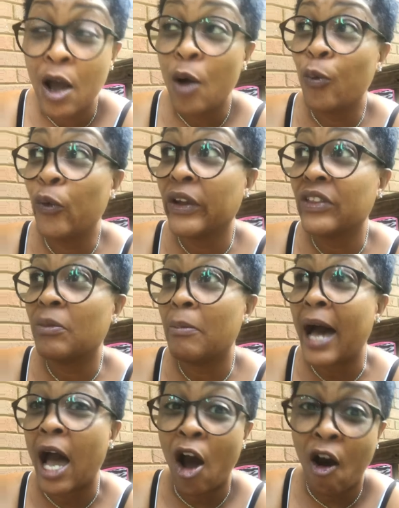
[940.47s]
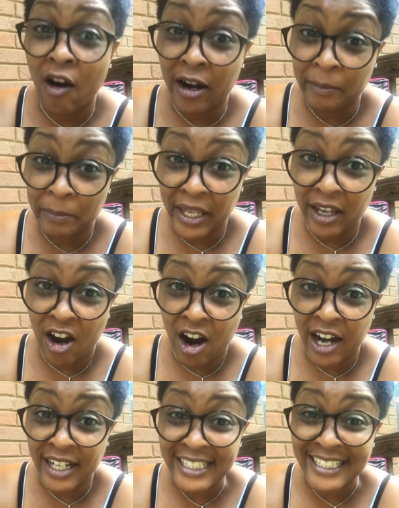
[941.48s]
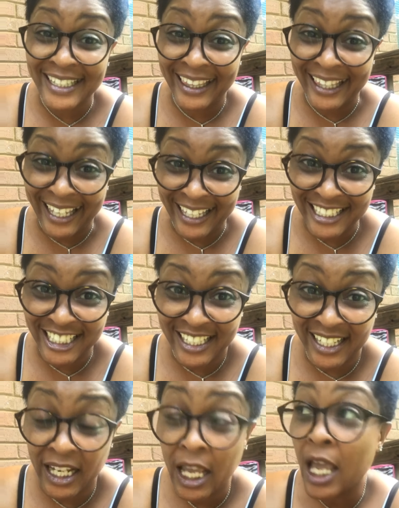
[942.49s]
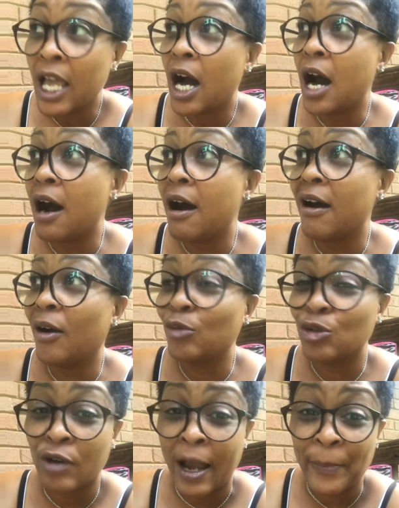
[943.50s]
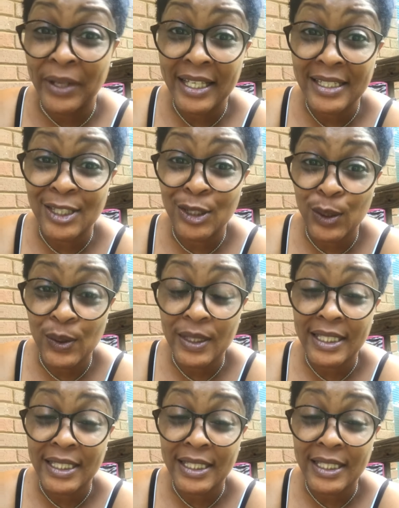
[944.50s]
with my R&B artist Legend, dropping his new